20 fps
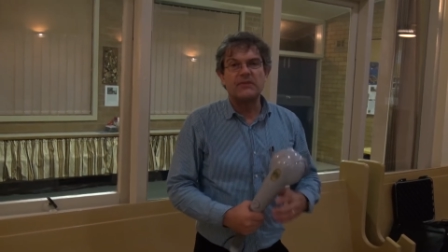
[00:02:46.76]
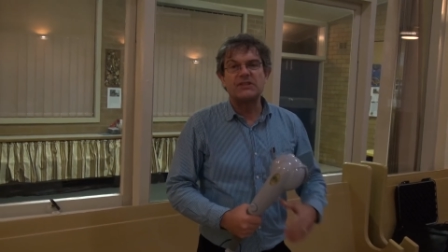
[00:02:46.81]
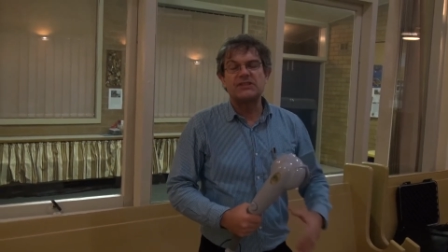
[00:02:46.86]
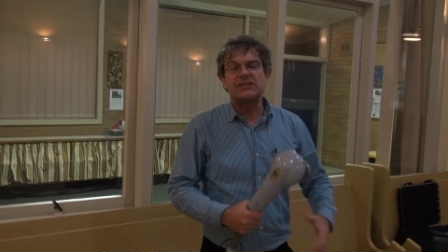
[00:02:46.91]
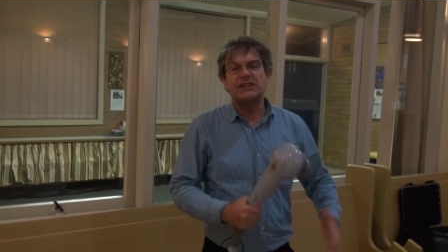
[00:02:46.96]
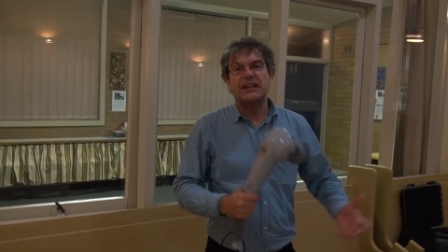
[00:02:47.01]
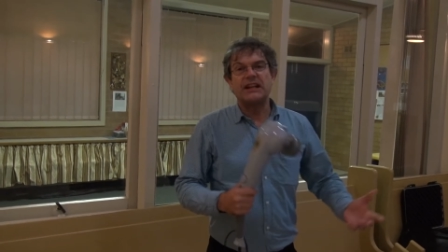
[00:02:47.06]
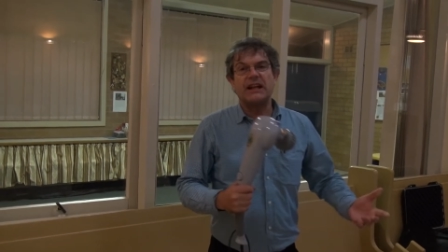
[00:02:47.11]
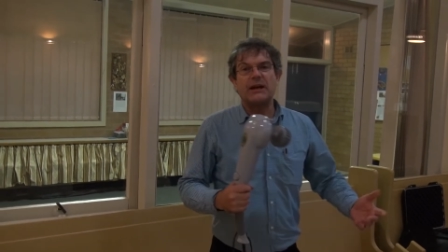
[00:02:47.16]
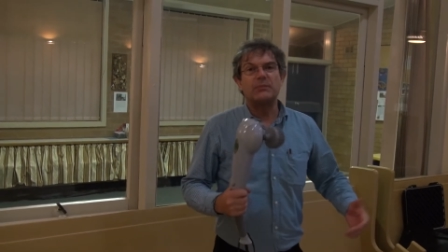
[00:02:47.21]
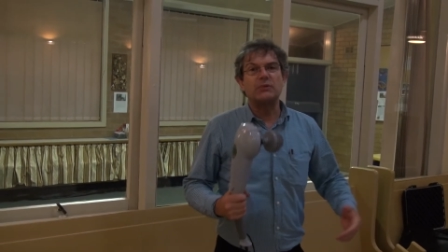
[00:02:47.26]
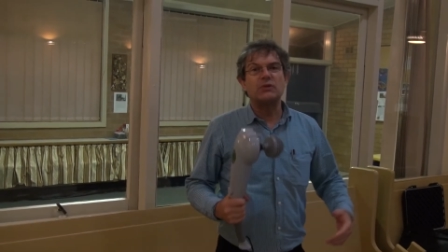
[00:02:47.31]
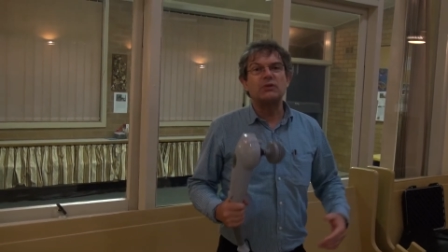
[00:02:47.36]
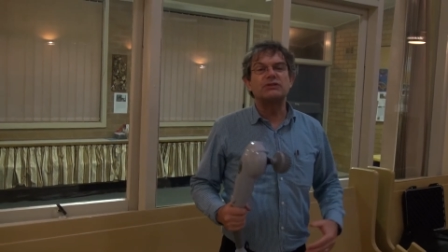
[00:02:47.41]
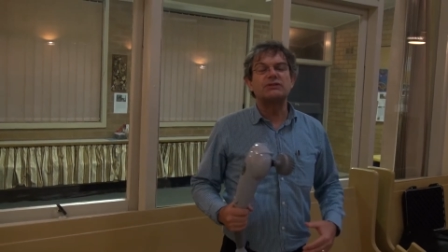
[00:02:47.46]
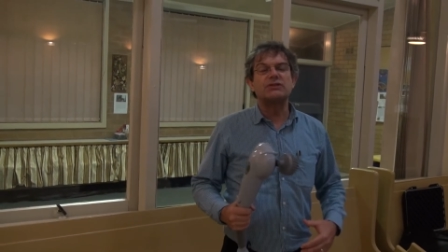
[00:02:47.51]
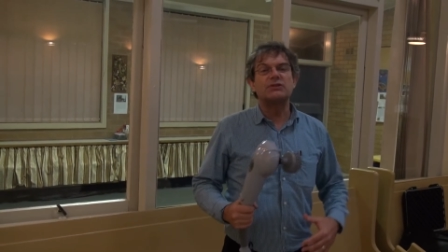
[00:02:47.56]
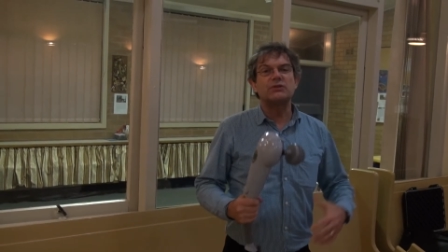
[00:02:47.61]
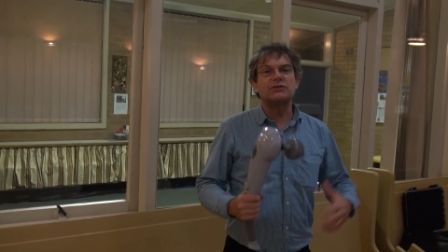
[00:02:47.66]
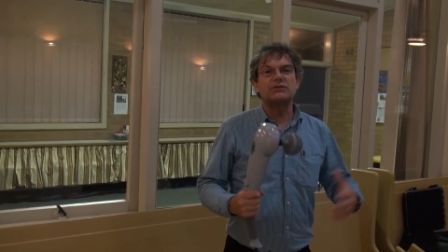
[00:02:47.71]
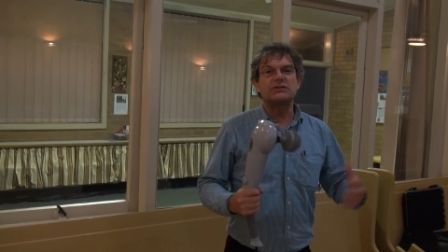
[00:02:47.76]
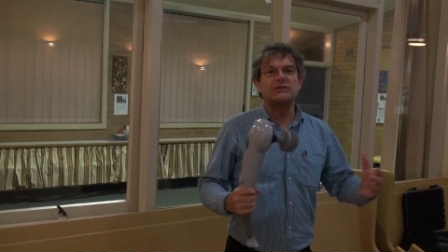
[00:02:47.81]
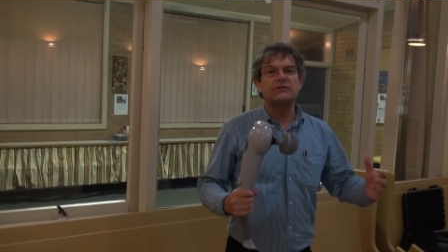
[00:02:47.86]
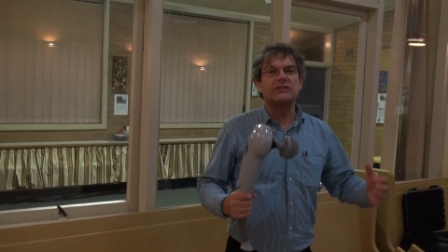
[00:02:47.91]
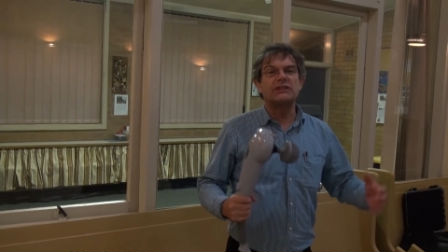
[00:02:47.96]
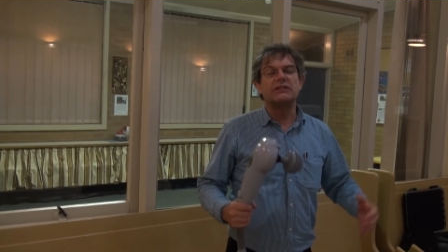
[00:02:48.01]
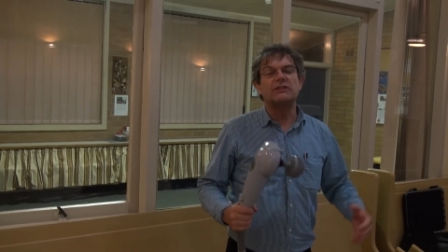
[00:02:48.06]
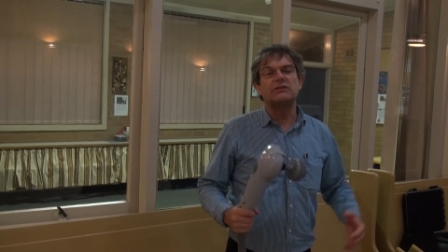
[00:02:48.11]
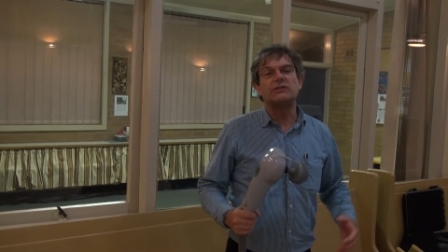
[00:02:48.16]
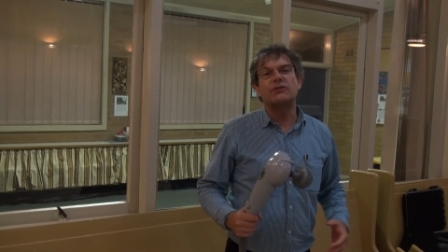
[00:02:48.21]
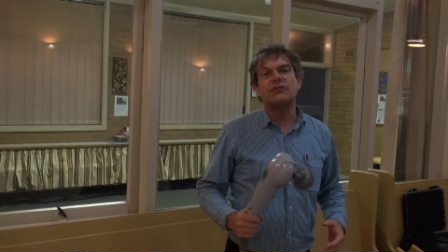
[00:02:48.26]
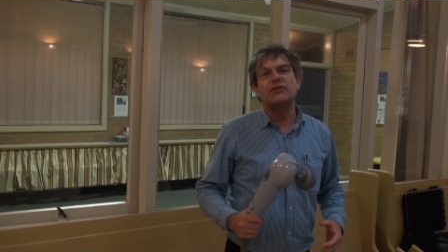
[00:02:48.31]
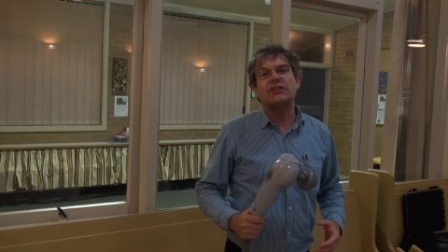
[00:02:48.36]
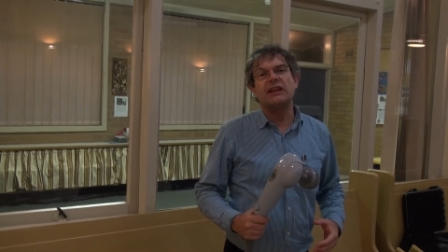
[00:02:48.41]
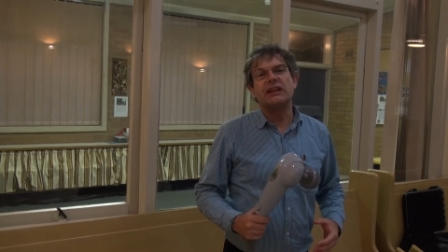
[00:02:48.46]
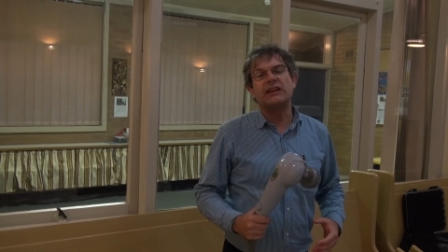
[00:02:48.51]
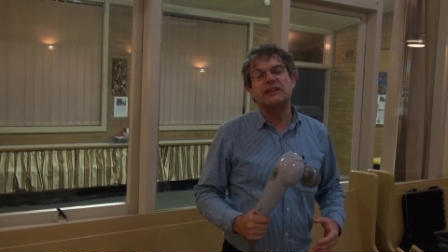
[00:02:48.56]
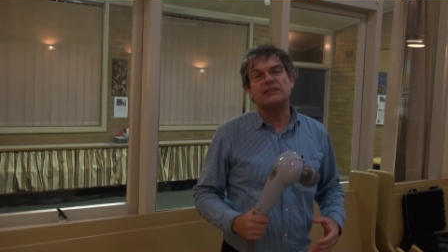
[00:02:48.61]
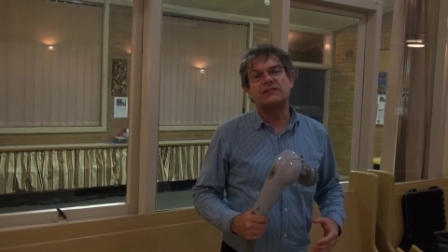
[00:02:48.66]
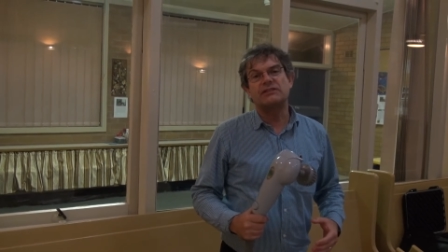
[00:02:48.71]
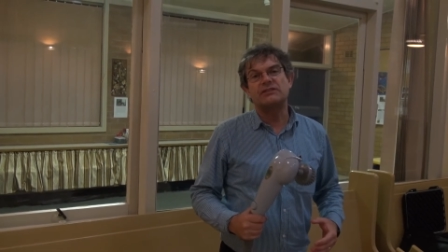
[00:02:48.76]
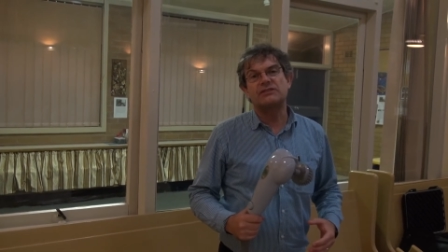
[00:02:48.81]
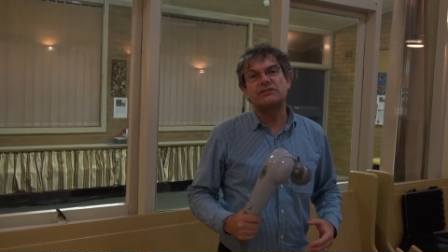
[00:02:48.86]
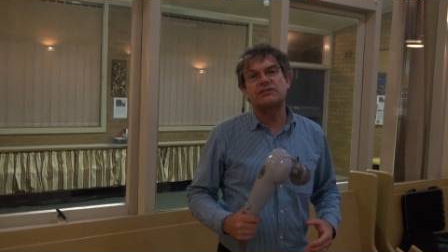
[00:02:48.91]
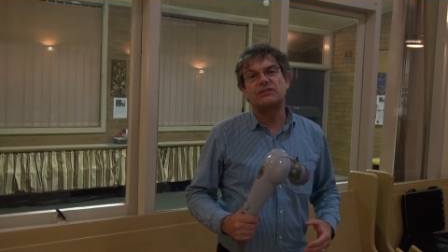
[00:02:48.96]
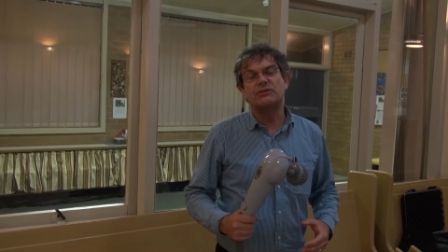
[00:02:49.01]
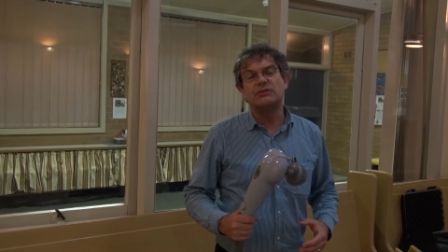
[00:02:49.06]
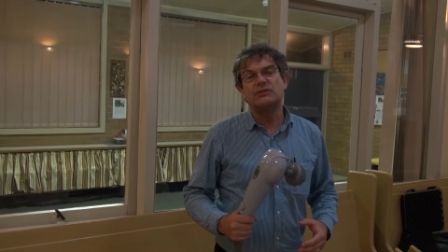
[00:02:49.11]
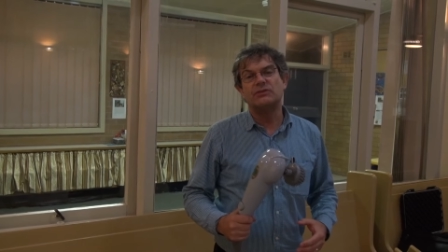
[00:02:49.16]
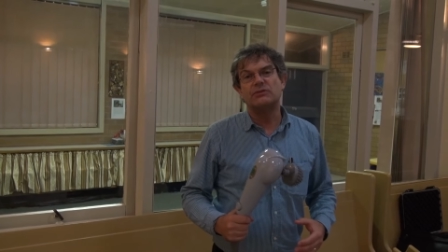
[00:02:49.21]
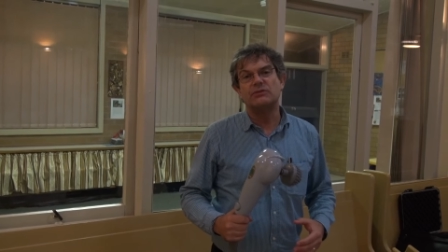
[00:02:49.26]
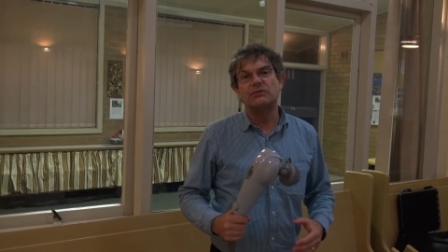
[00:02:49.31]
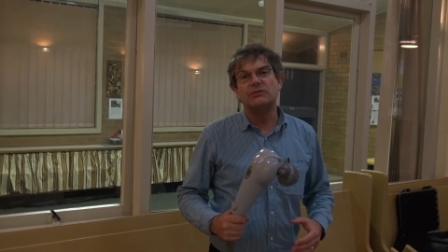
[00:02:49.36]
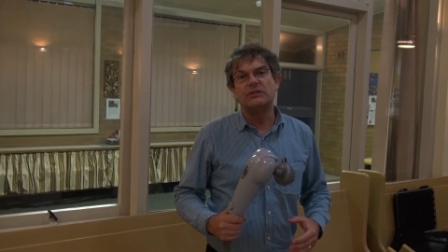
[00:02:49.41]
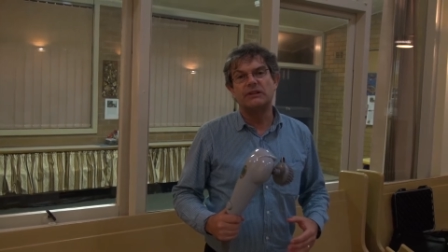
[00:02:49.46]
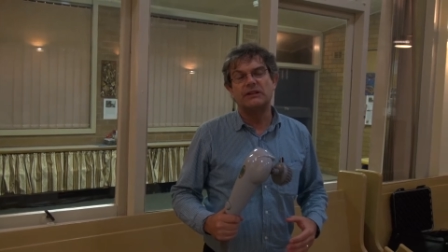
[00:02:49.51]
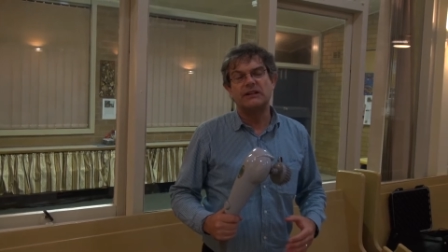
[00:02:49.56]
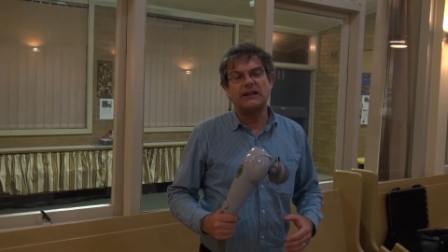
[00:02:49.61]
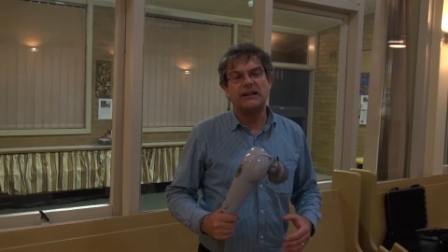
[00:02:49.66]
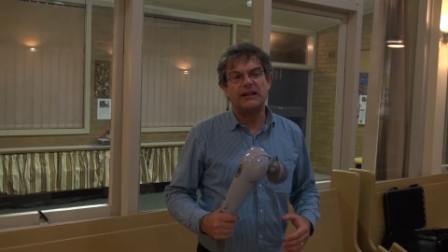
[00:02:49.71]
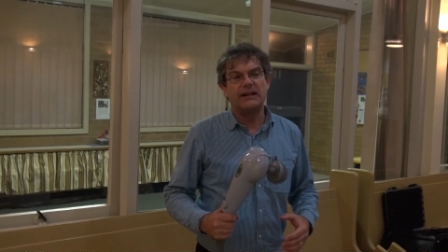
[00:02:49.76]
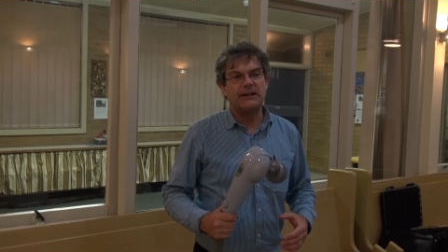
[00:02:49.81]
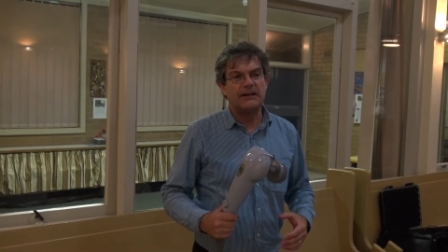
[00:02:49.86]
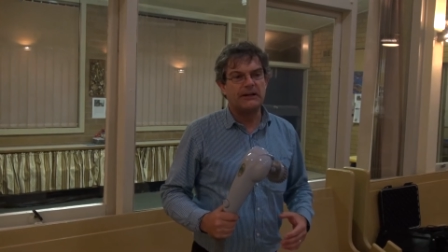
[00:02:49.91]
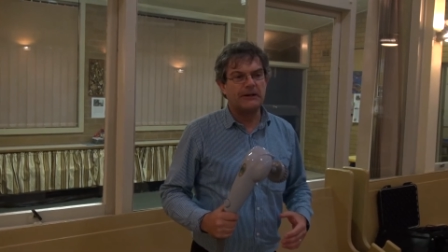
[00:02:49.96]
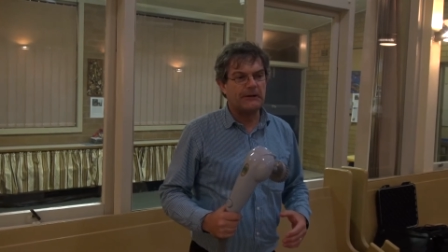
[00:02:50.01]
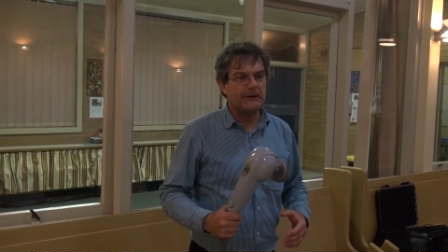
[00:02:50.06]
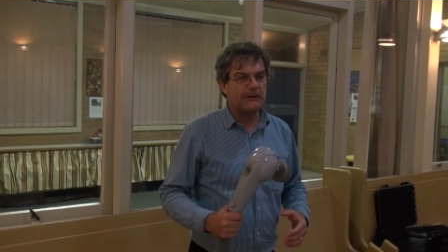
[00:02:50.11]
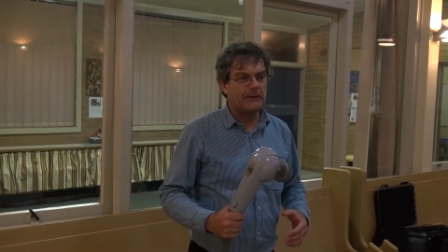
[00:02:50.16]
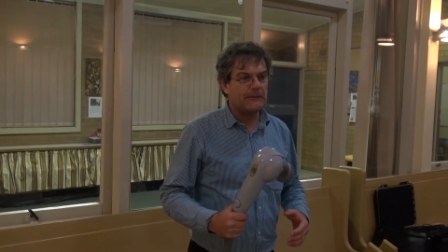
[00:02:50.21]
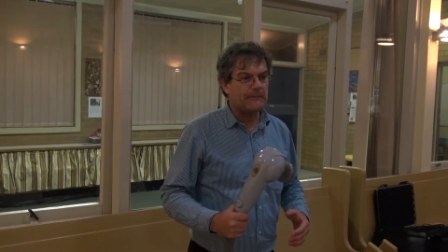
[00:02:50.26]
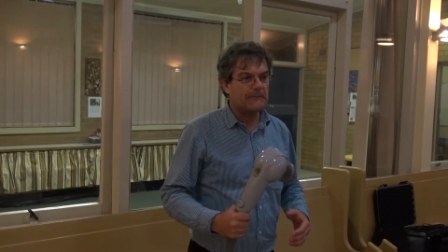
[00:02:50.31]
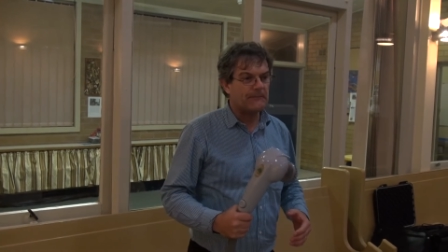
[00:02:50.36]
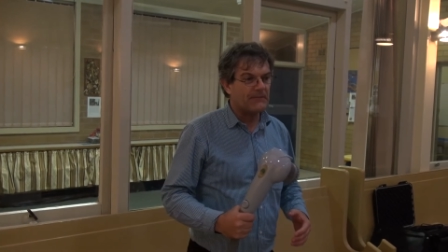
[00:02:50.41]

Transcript: set up all sorts of little things to, uh,